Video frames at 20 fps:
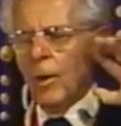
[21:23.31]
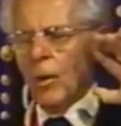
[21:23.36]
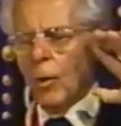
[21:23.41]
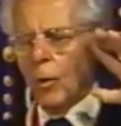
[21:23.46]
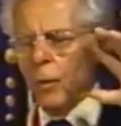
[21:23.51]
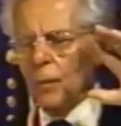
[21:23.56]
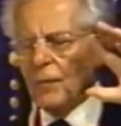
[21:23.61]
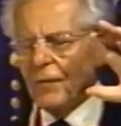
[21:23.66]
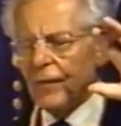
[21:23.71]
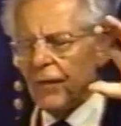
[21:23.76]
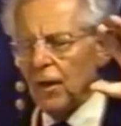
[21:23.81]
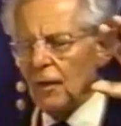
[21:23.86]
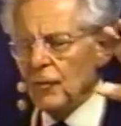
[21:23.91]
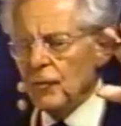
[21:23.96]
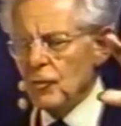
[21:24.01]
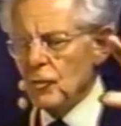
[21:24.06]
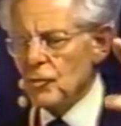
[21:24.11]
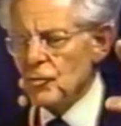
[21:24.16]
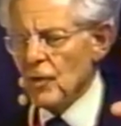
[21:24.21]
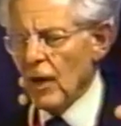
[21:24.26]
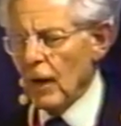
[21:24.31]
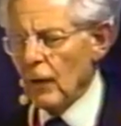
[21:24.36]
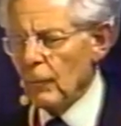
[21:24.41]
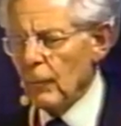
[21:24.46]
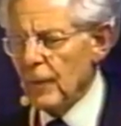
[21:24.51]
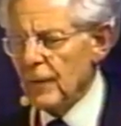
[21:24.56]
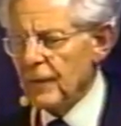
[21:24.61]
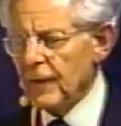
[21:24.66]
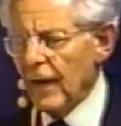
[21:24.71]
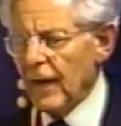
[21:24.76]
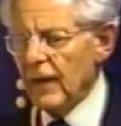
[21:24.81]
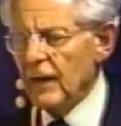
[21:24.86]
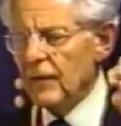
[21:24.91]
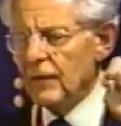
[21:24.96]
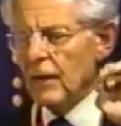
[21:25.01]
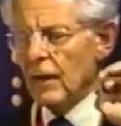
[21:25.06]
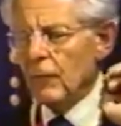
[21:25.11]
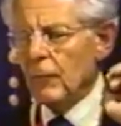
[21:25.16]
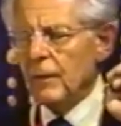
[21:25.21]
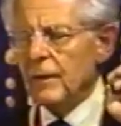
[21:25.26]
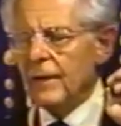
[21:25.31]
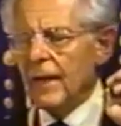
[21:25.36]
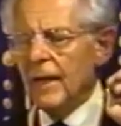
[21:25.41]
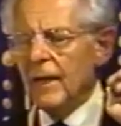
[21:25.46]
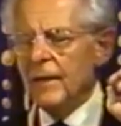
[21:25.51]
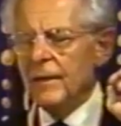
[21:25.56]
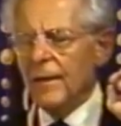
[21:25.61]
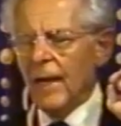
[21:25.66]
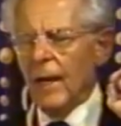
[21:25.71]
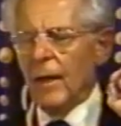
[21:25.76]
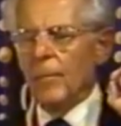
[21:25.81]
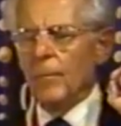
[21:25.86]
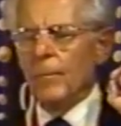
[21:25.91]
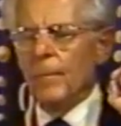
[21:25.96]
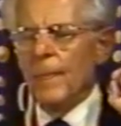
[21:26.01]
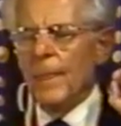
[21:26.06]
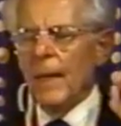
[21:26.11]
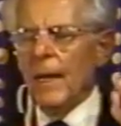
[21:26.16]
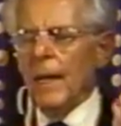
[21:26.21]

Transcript: Whose sins you shall retain, they are retained them.